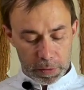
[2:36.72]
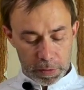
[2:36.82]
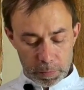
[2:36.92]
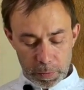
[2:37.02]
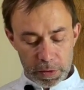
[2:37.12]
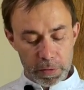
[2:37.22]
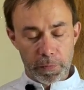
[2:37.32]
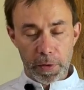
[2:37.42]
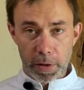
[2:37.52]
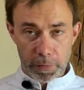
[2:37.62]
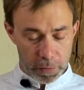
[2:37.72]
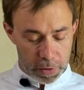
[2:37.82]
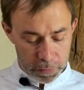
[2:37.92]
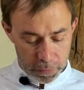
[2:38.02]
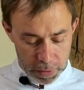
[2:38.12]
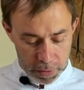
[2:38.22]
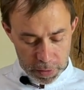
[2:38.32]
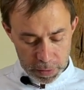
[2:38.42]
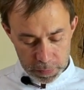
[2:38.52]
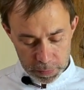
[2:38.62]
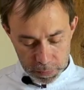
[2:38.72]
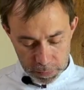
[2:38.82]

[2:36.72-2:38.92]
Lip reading: is obligation, very fresh, very nice.